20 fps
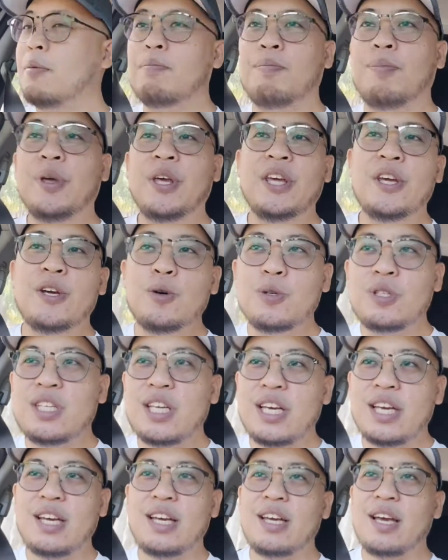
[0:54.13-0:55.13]

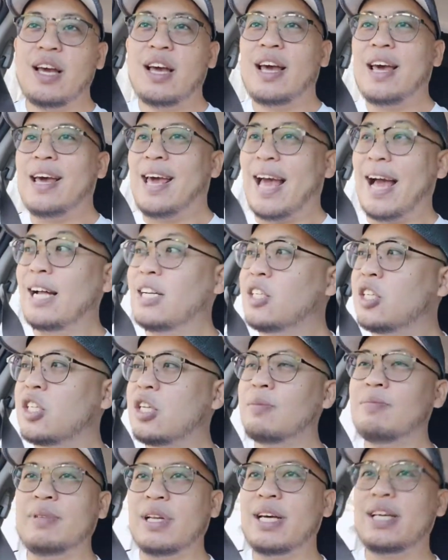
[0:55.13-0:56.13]
beauty,
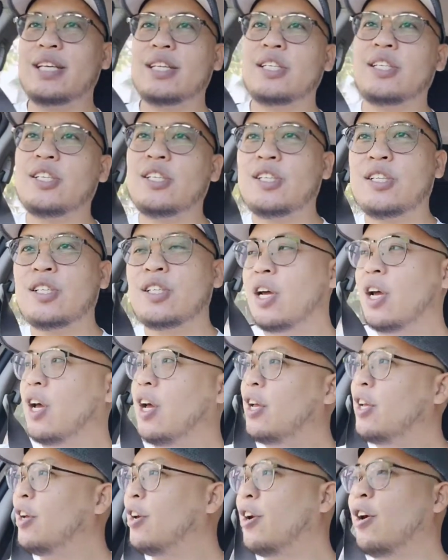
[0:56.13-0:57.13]
handsomeness,
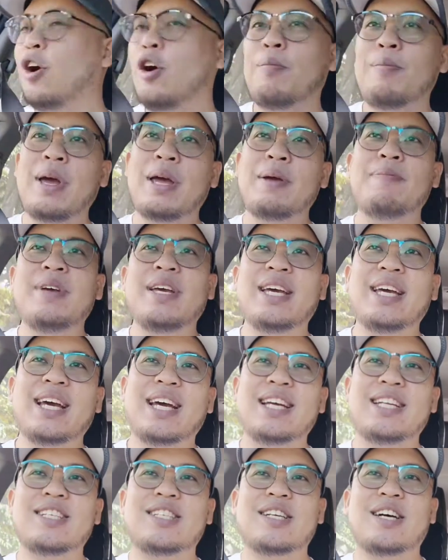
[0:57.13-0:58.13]
maybe
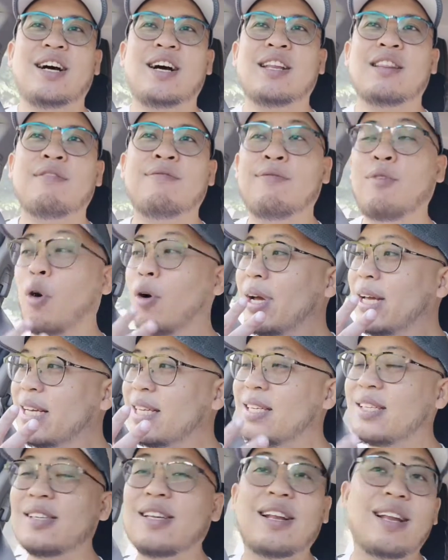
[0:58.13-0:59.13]
it's the
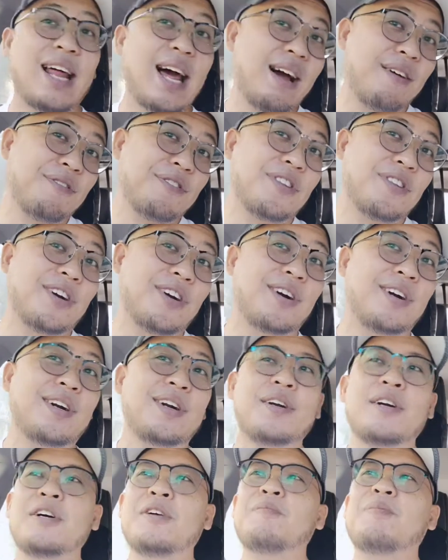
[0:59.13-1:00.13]
voice, the laughter,
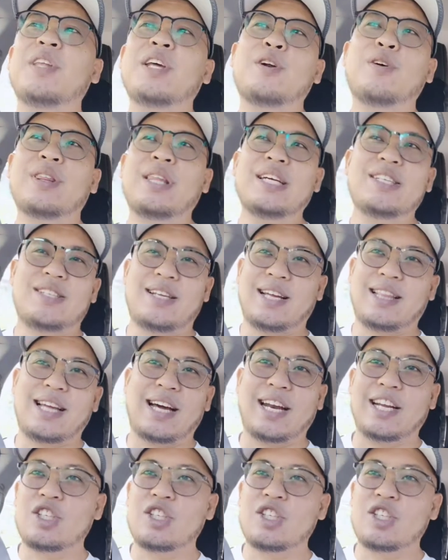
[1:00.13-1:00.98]
things like that.